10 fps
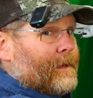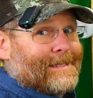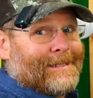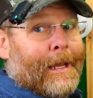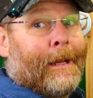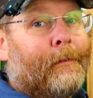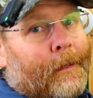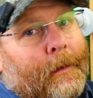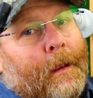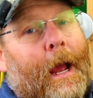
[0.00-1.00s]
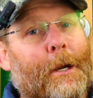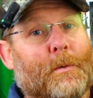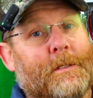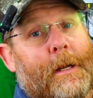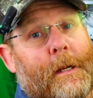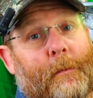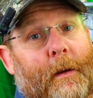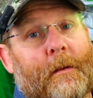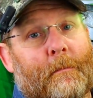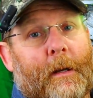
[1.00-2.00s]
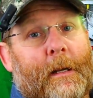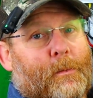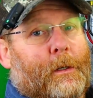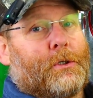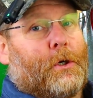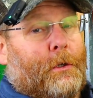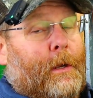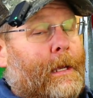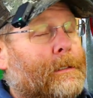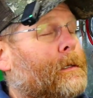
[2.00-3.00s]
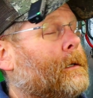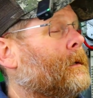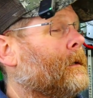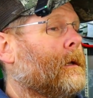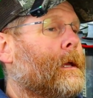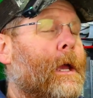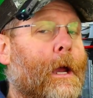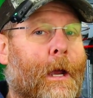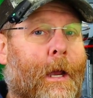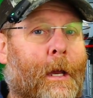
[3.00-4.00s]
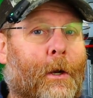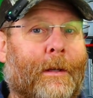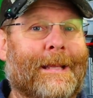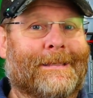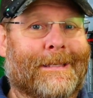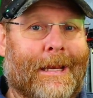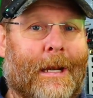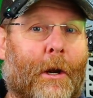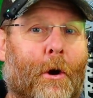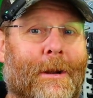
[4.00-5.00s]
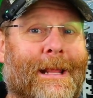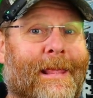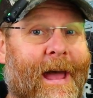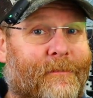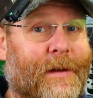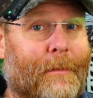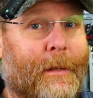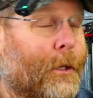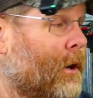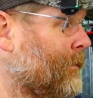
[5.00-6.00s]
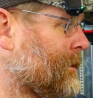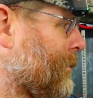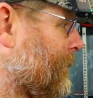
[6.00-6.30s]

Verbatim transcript: this is dead. I knew it was dead anyway, but I just wanted to show you guys. It only takes a second, it get hurt, and a lifetime to get over it,